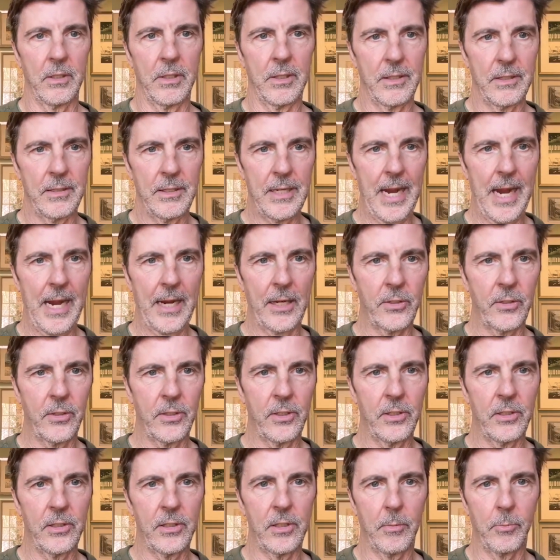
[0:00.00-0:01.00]

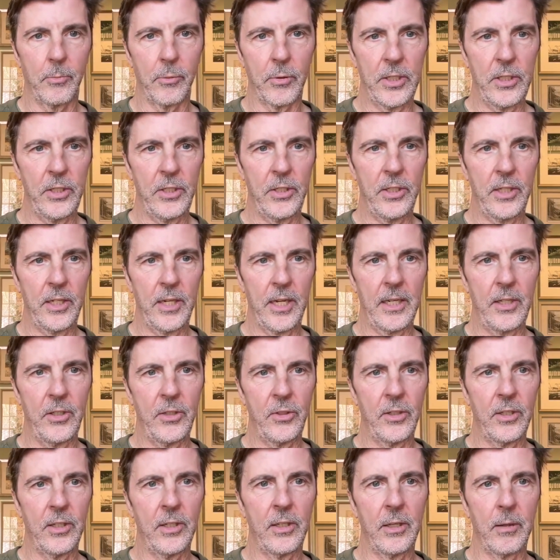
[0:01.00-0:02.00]
taxes,
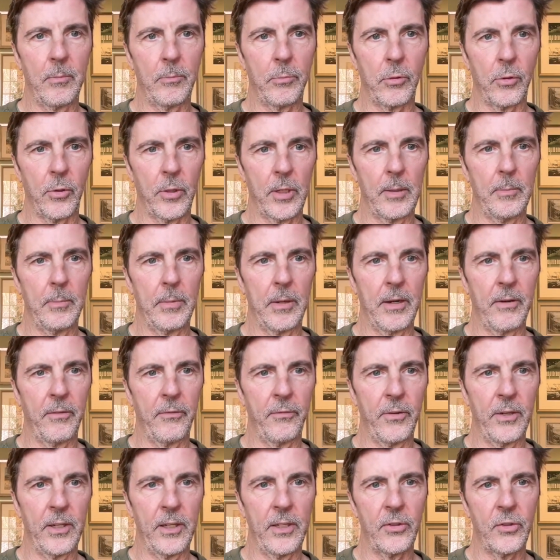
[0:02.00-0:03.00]
depreciation, employee
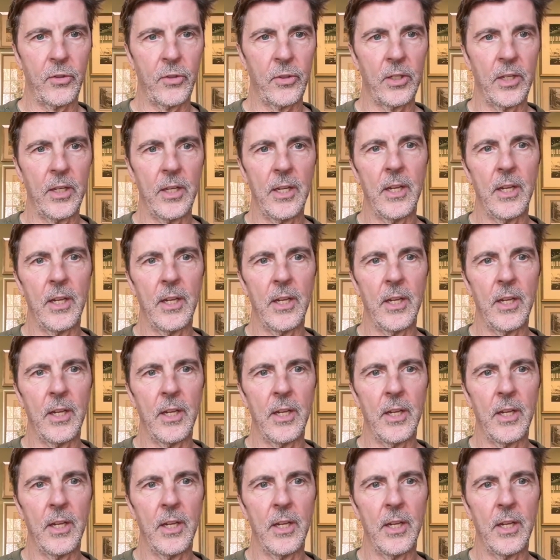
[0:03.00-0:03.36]
benefits,